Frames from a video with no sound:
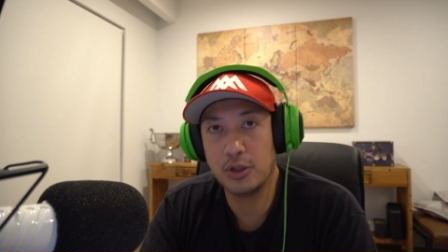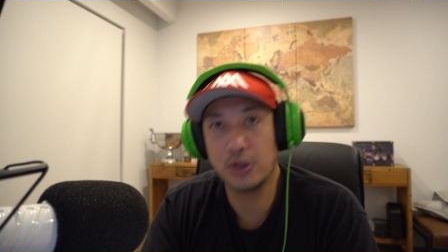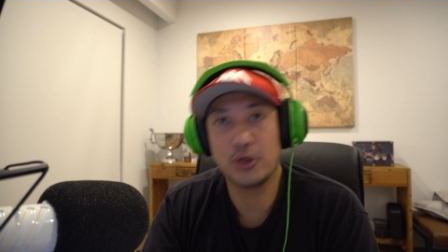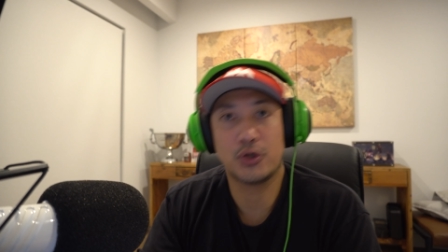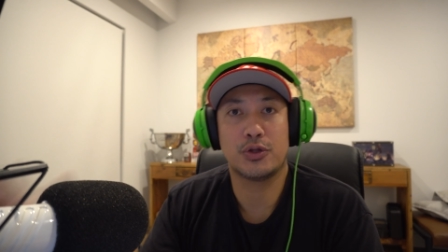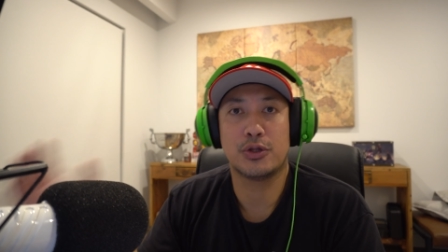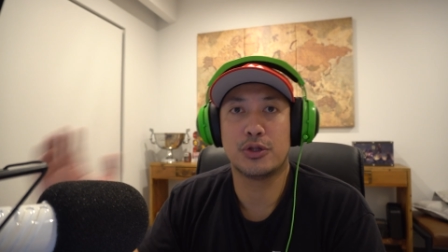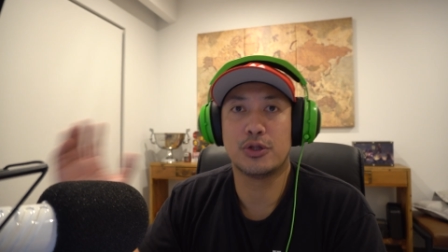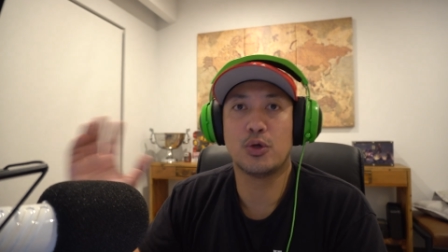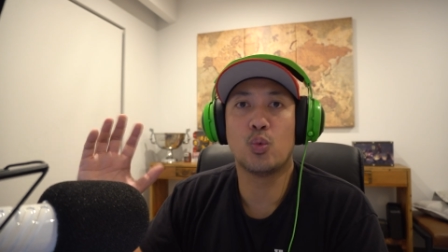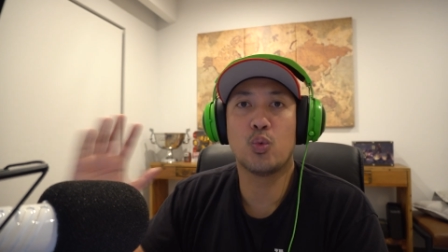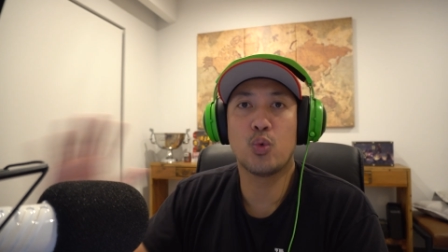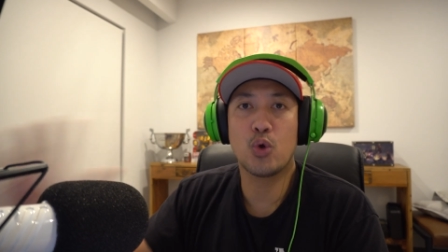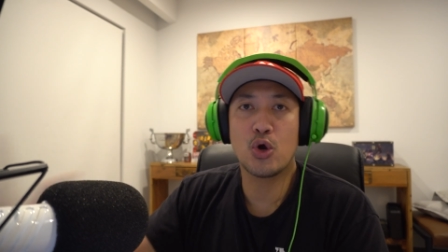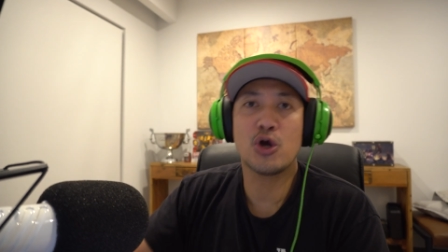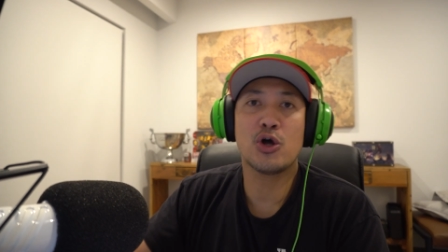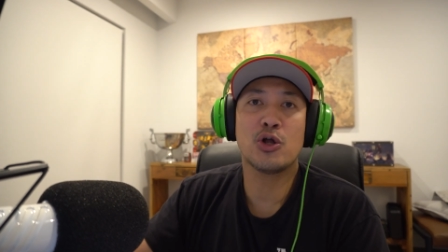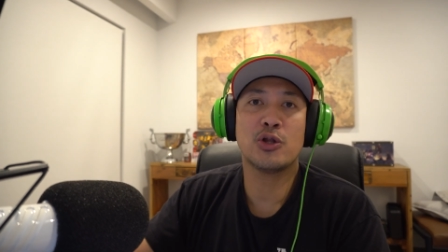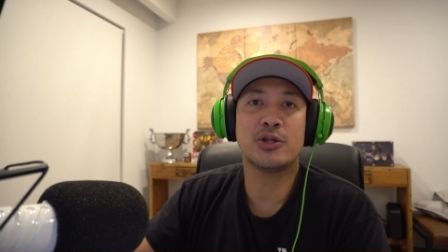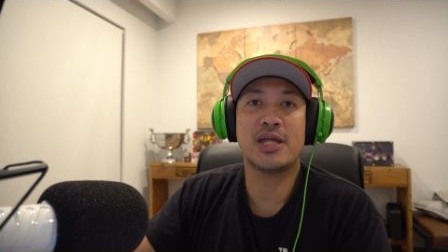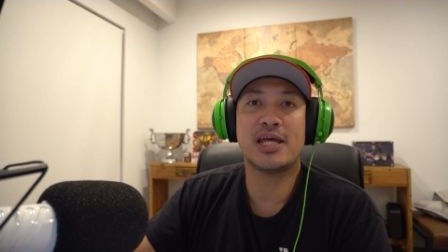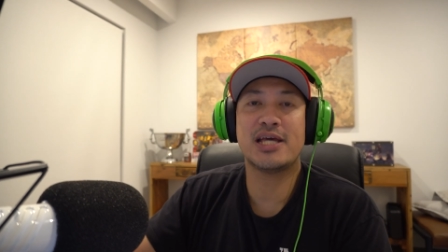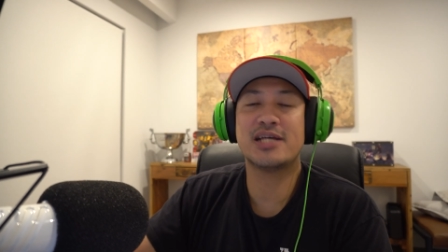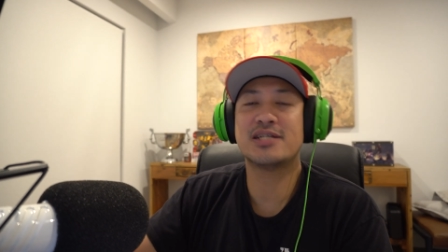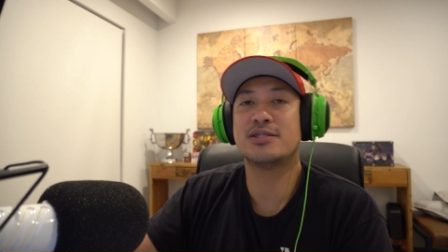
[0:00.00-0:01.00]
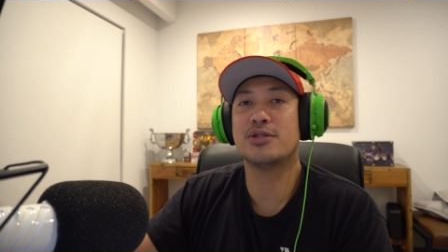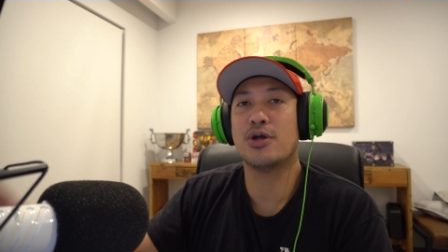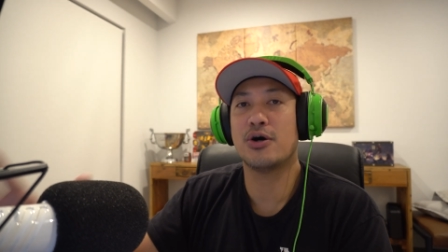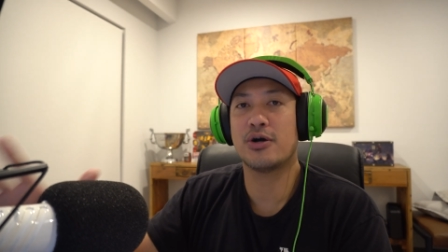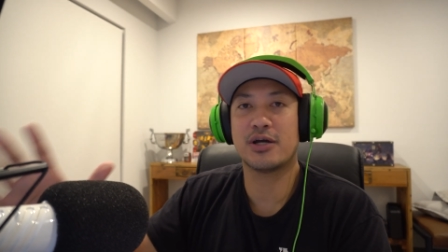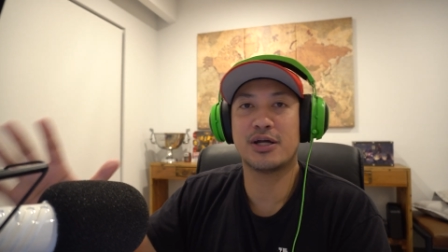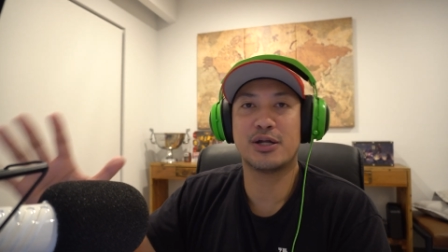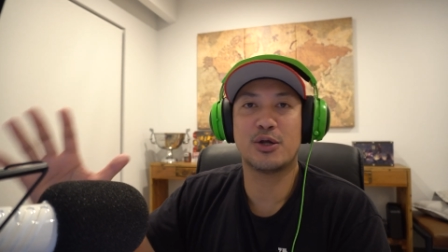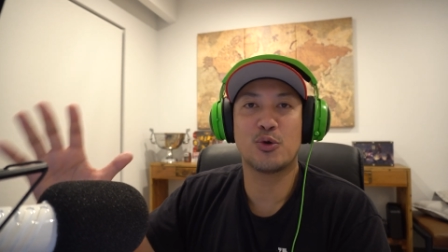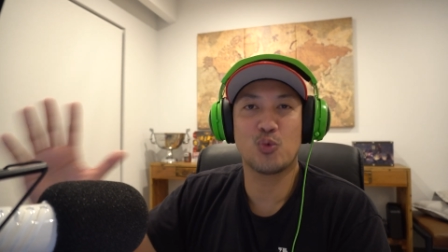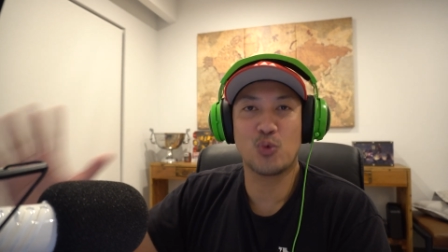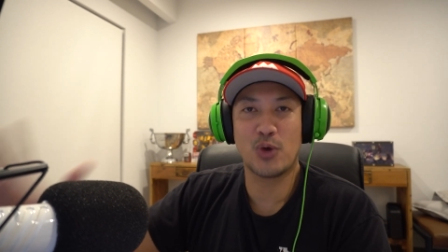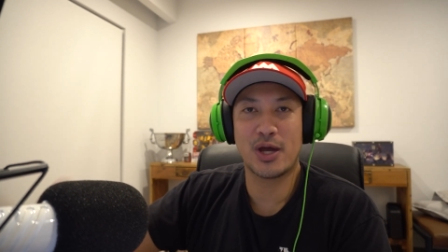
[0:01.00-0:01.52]
look the world is
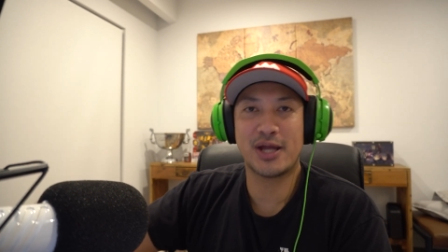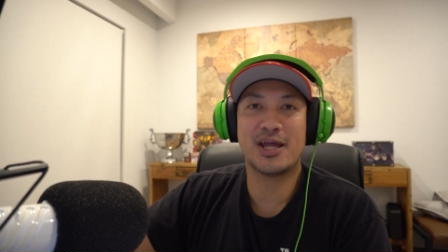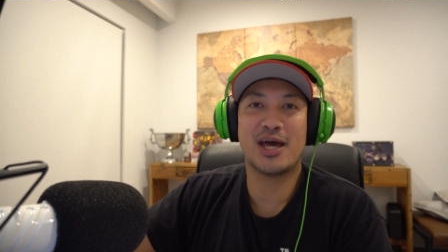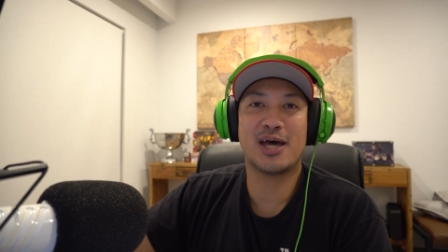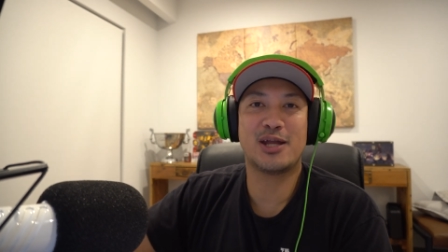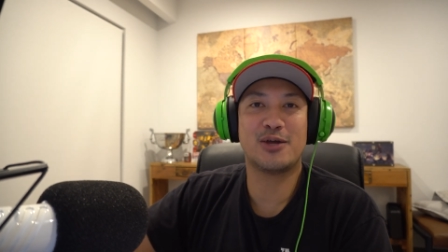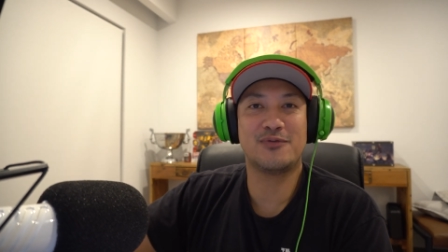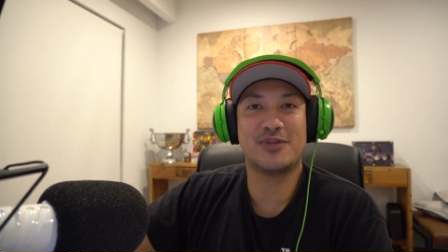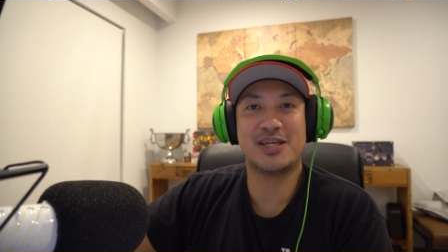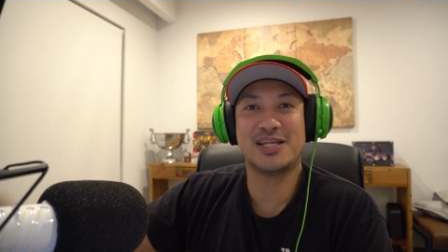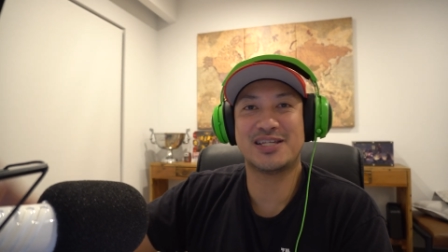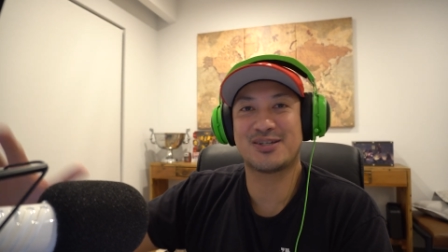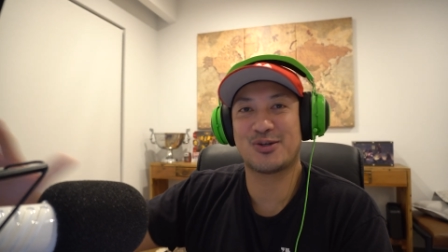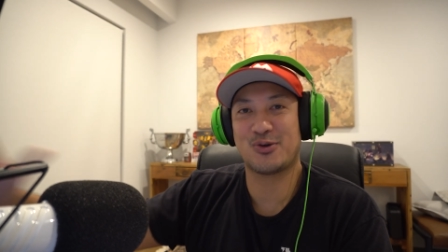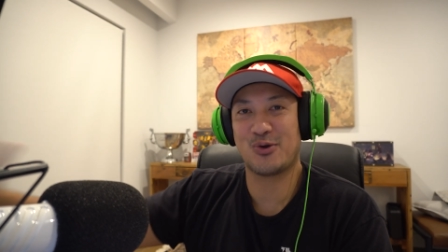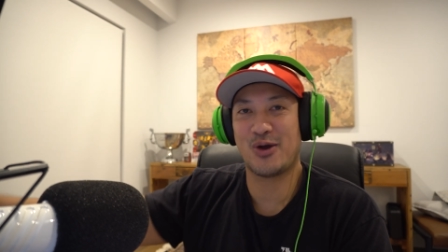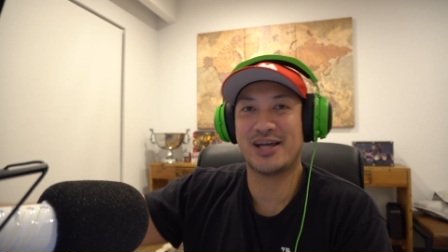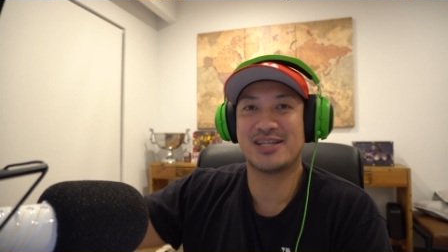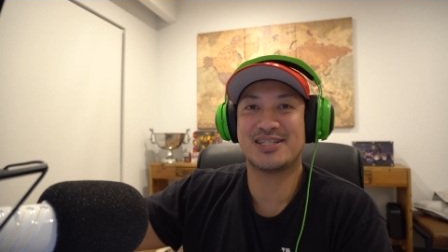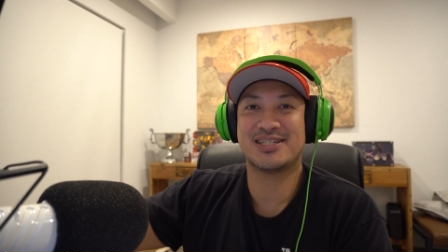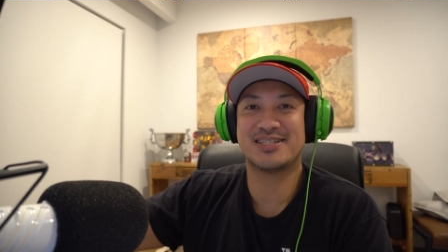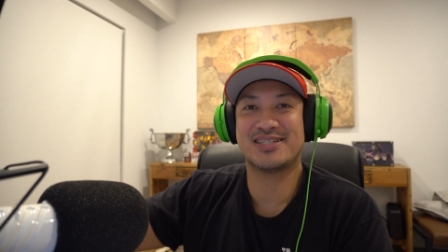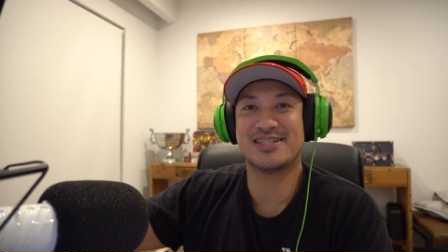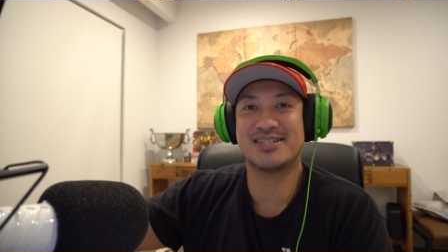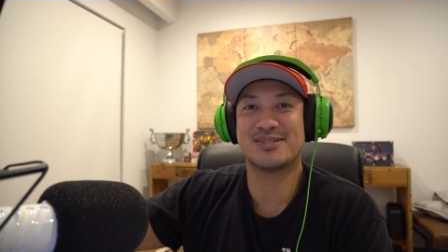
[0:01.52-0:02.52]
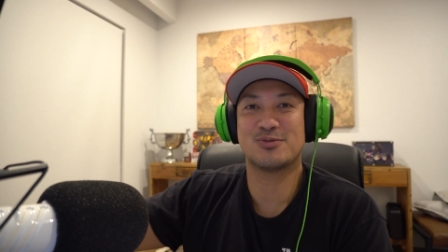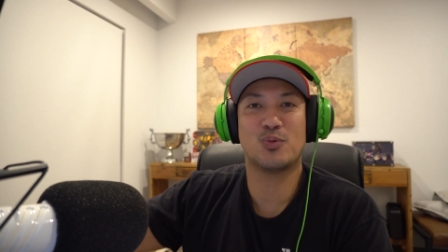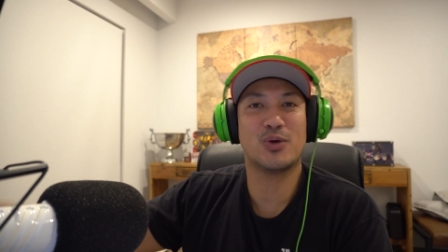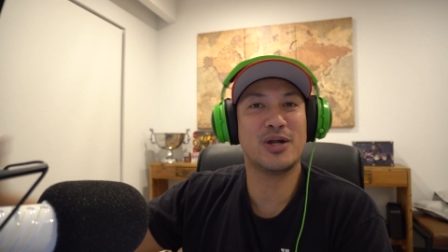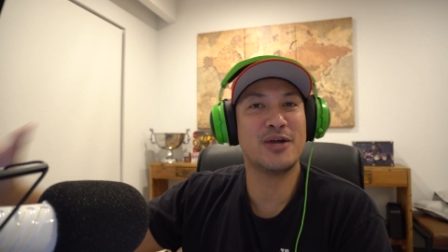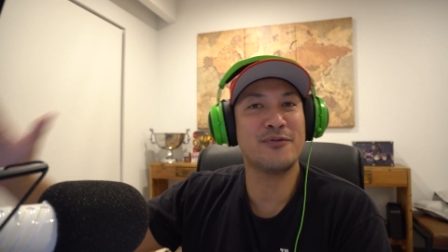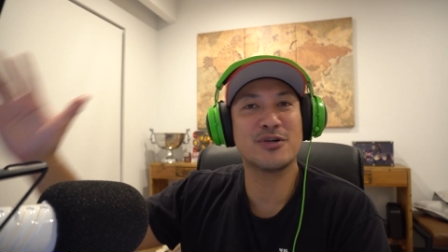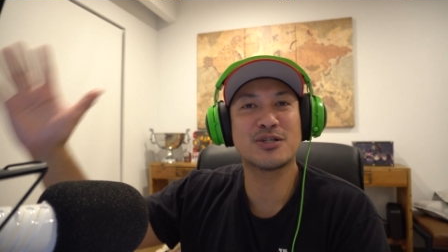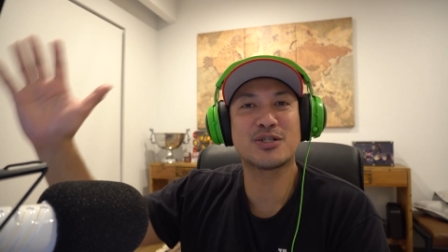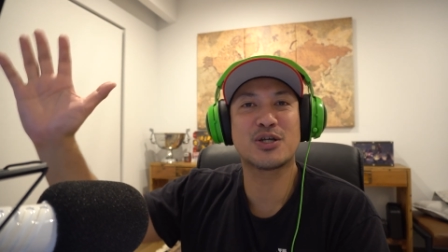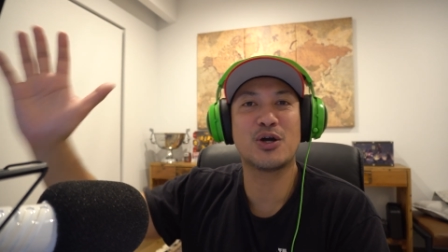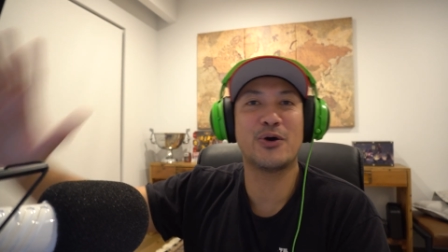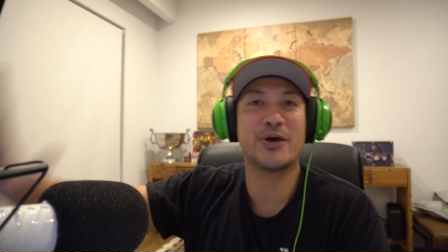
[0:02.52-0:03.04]
not going to run out of these crises
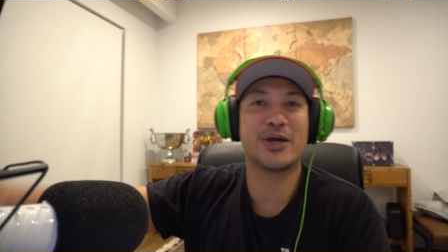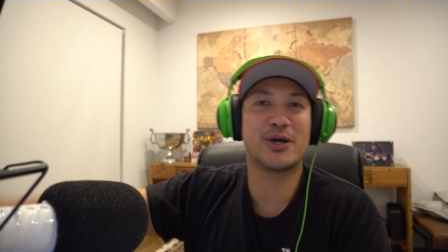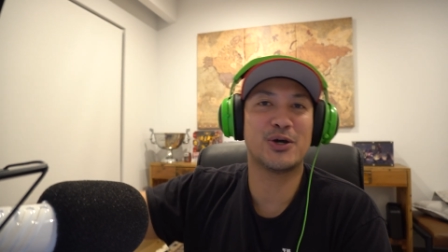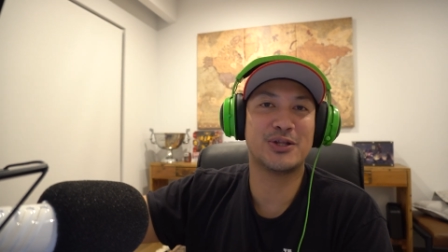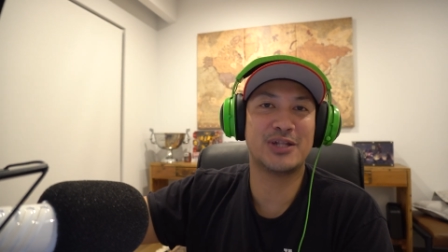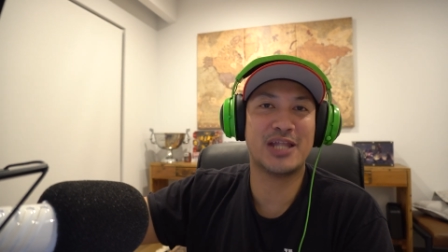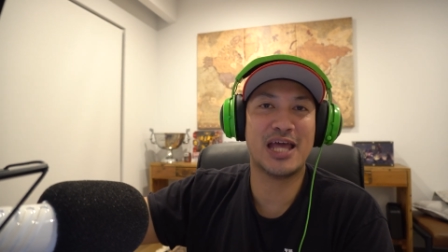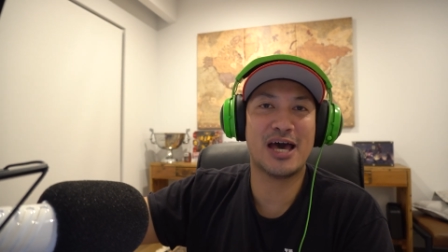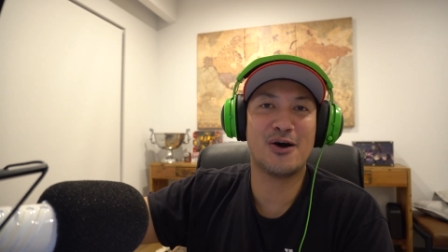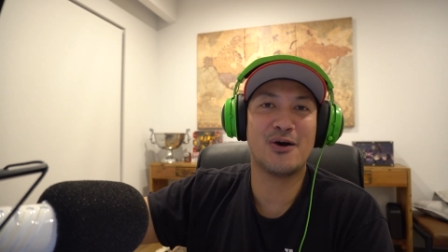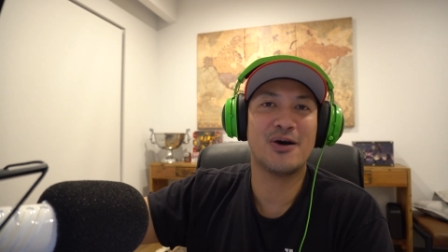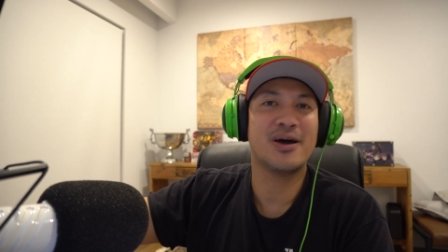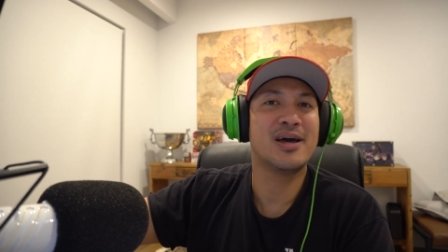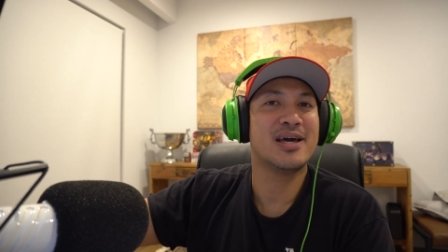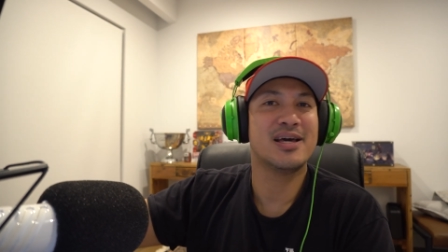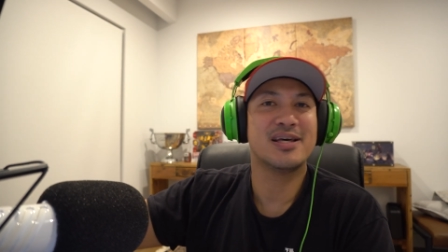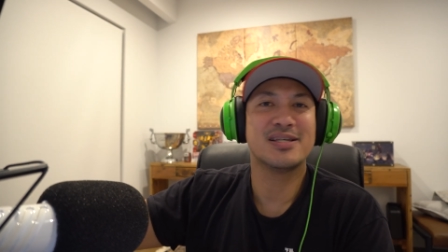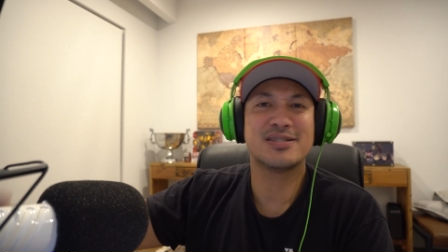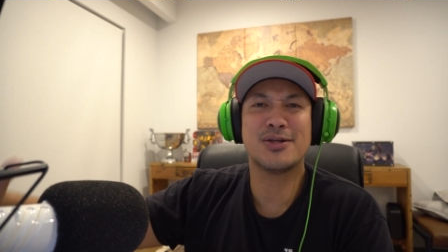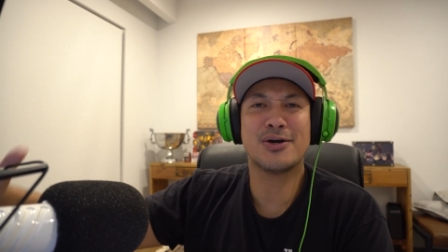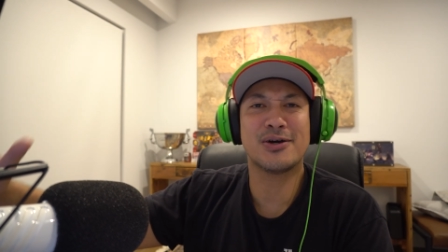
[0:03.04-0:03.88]
whatever's going on now